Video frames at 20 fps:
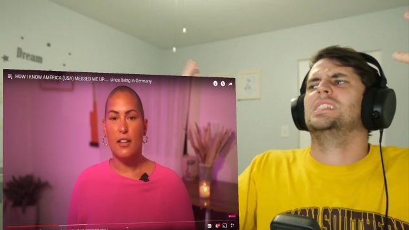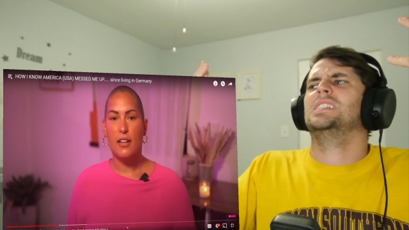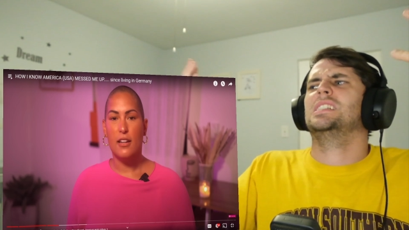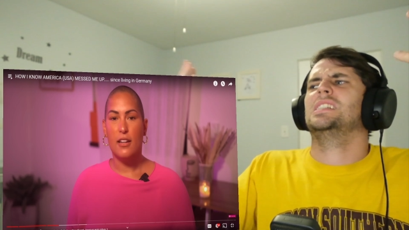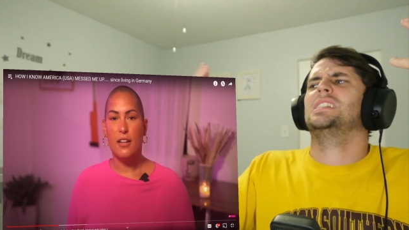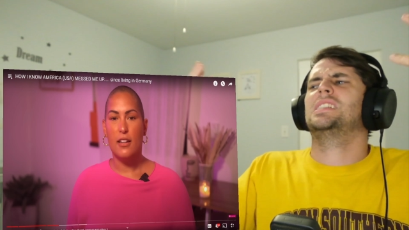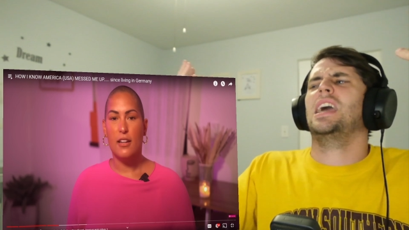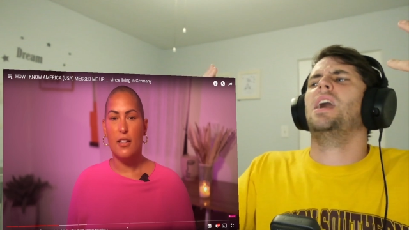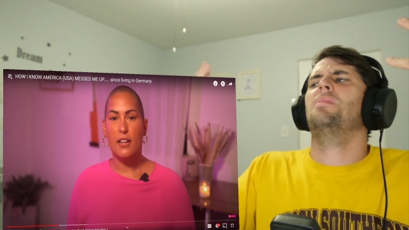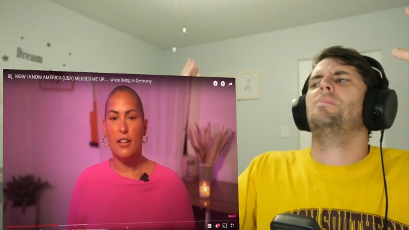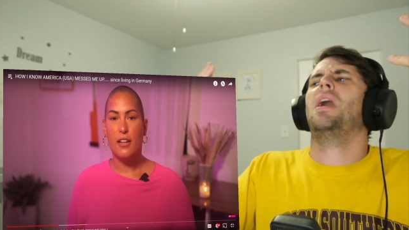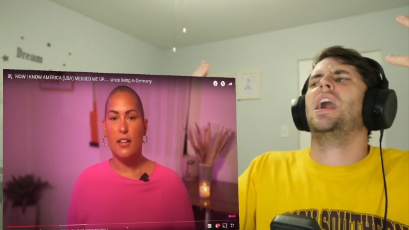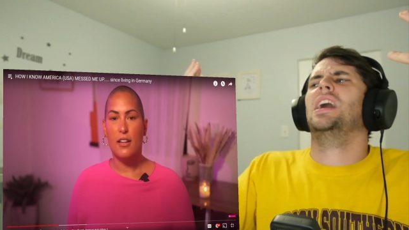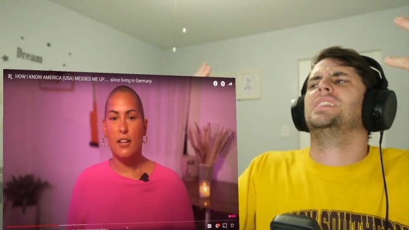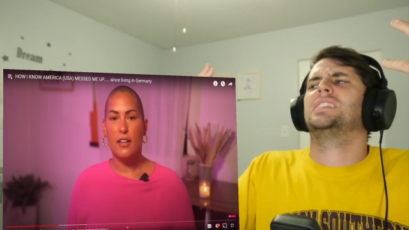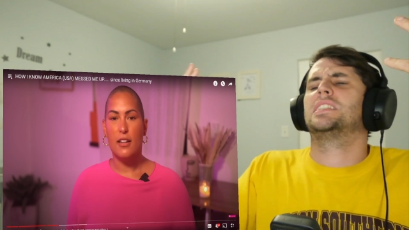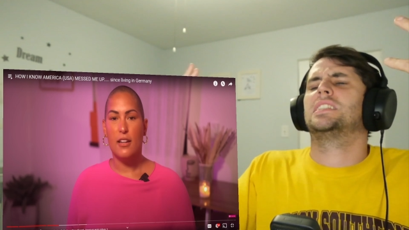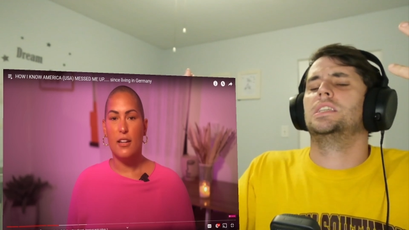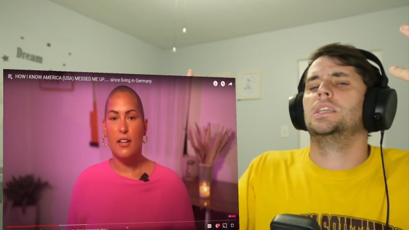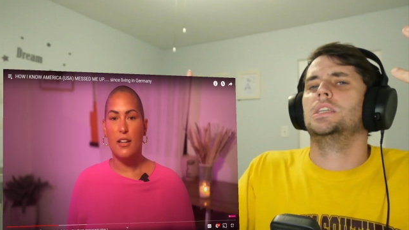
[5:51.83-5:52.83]
Speaker 1: damn
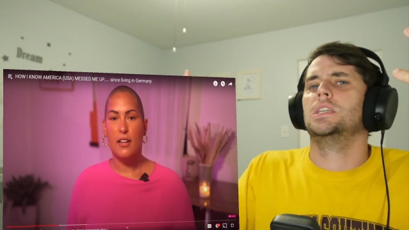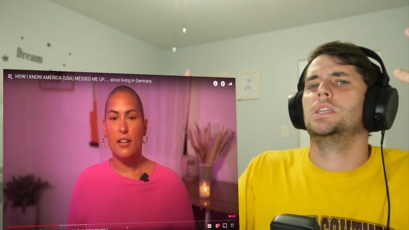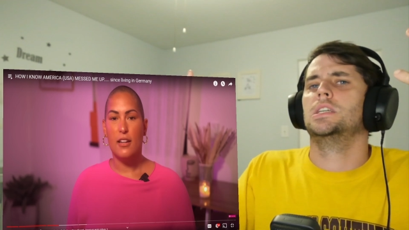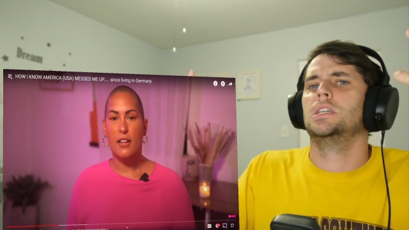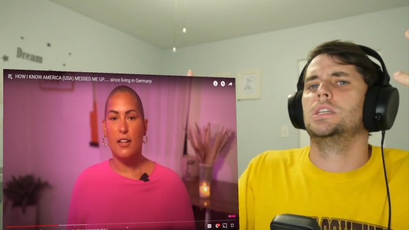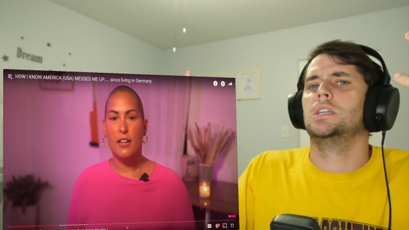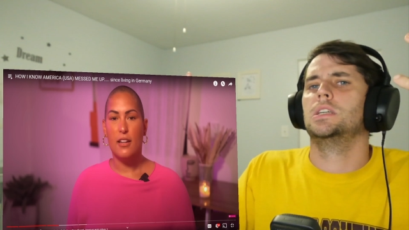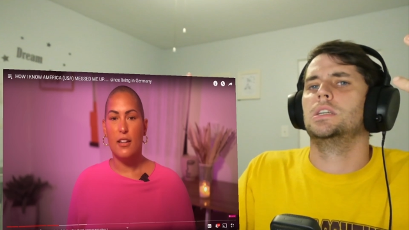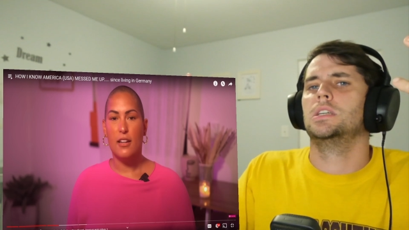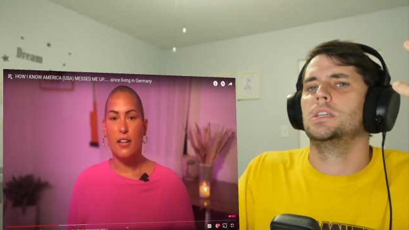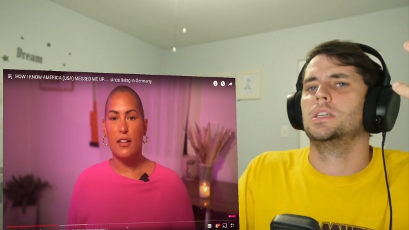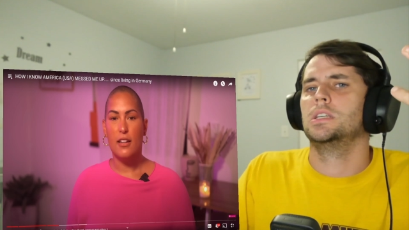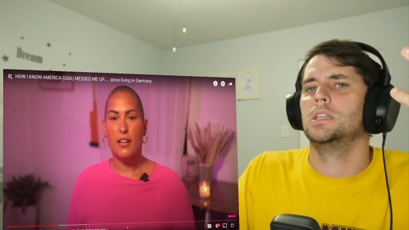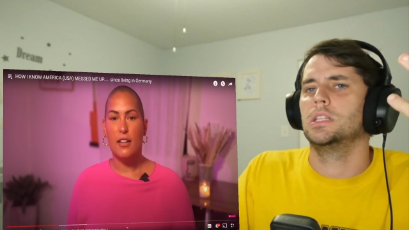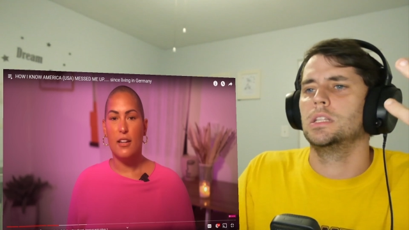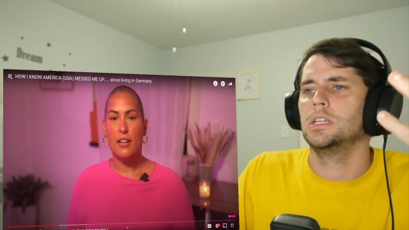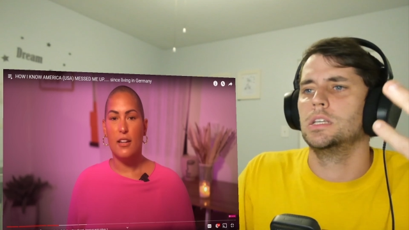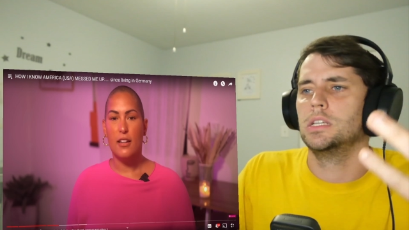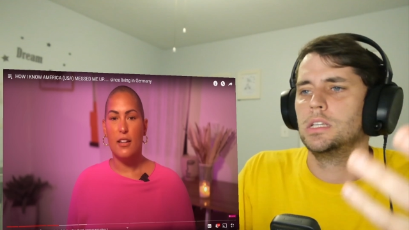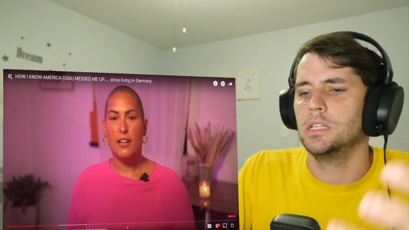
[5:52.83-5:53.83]
it?
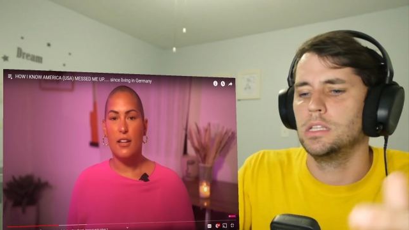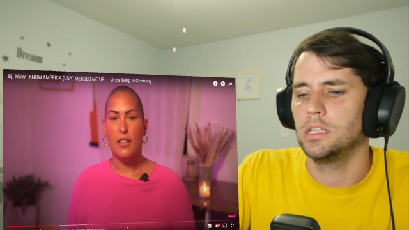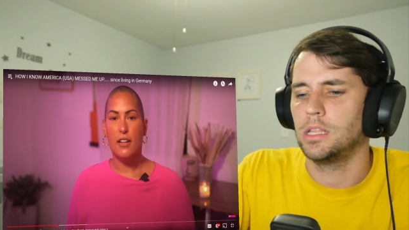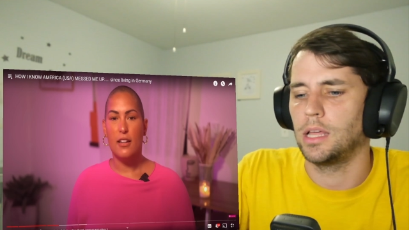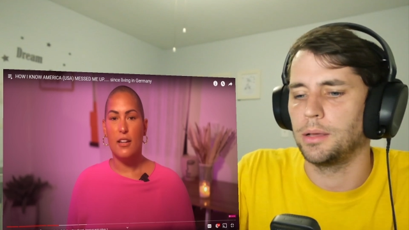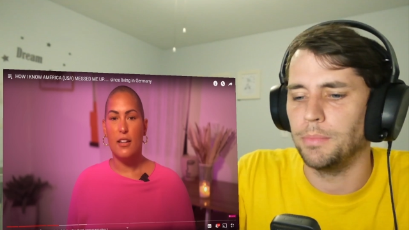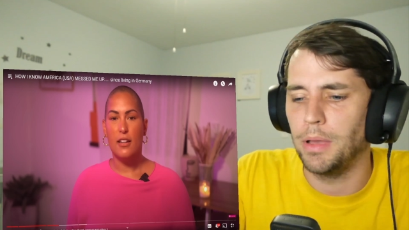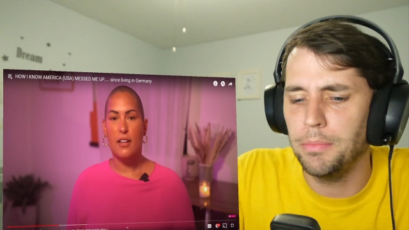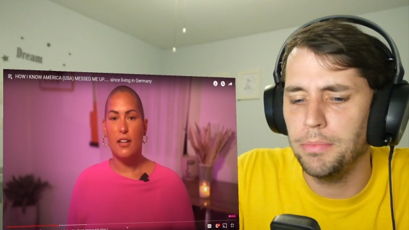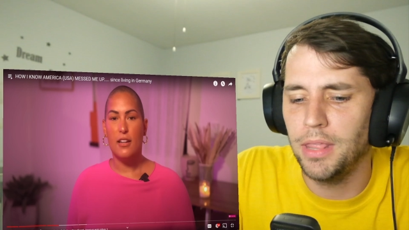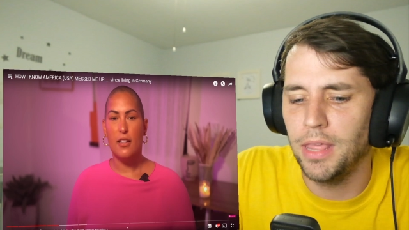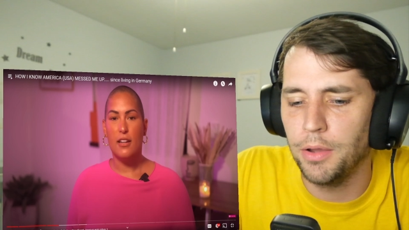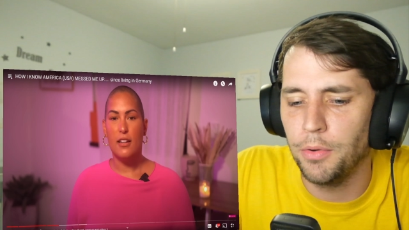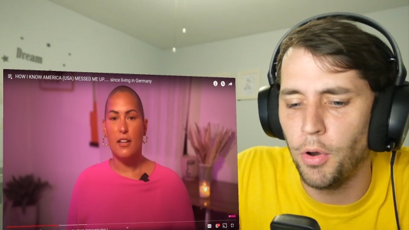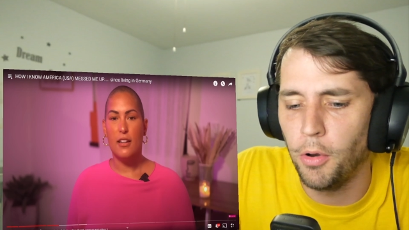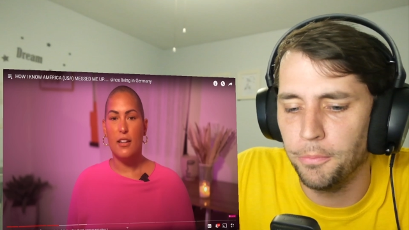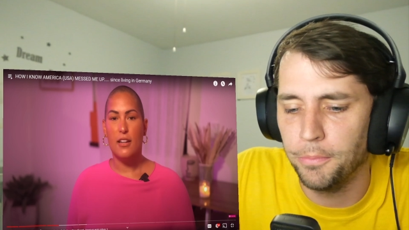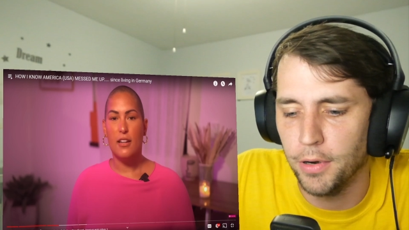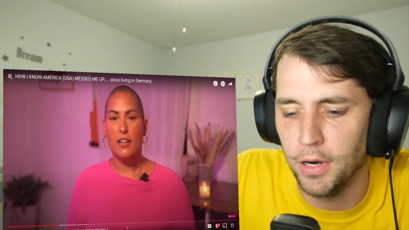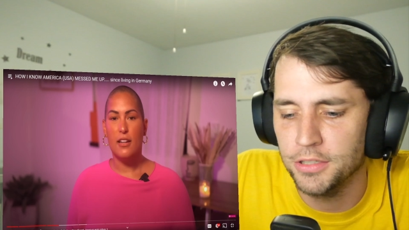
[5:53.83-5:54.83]
Like maybe they
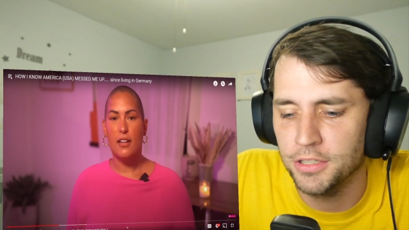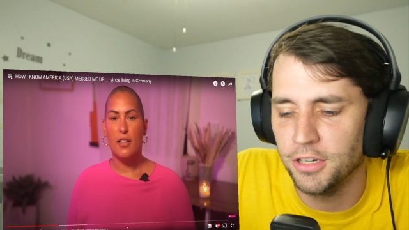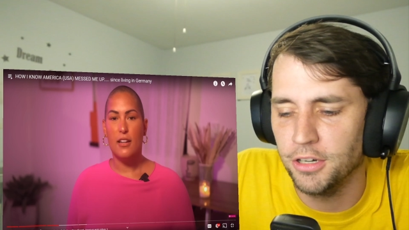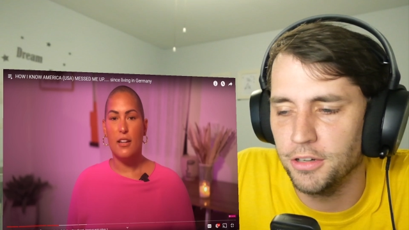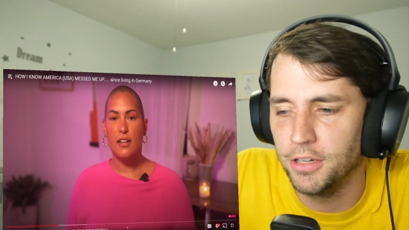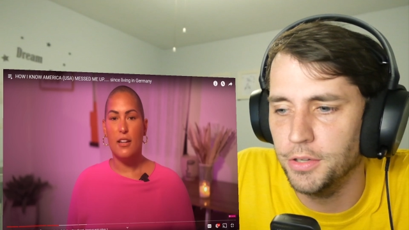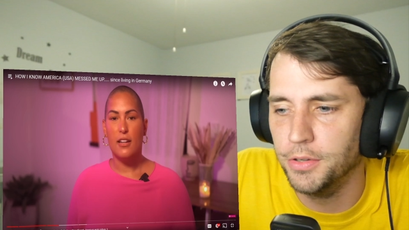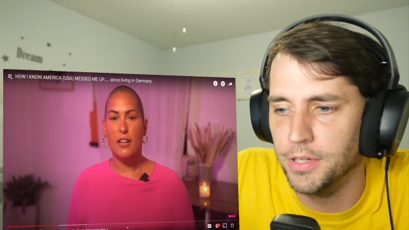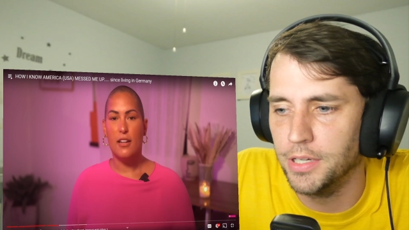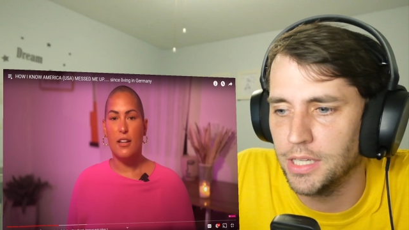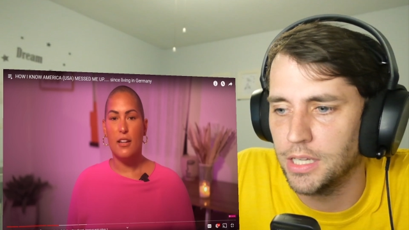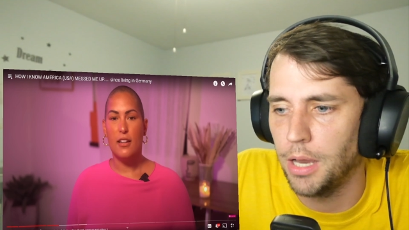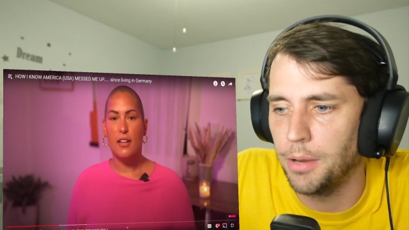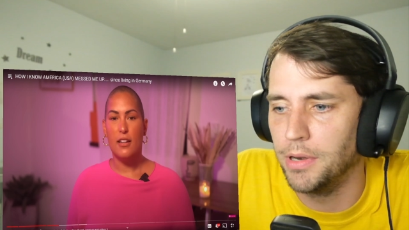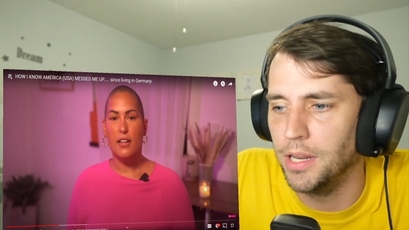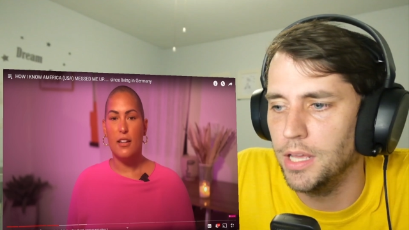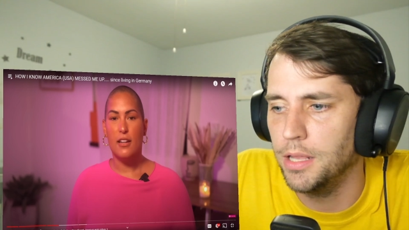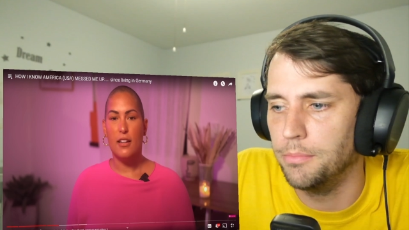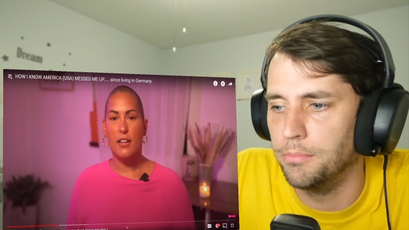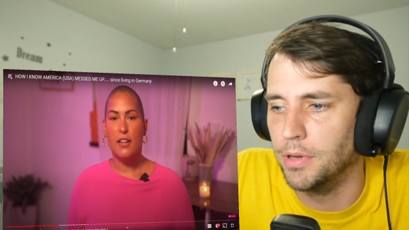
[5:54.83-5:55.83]
won't pressure you into
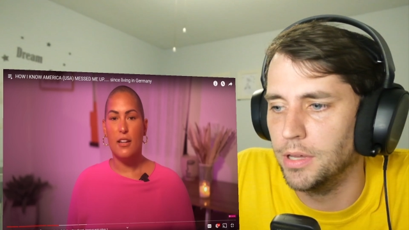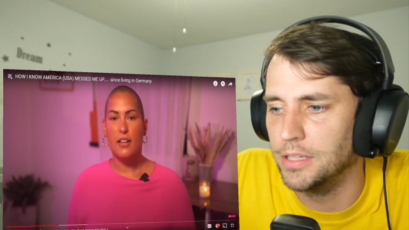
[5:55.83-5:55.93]
coming in,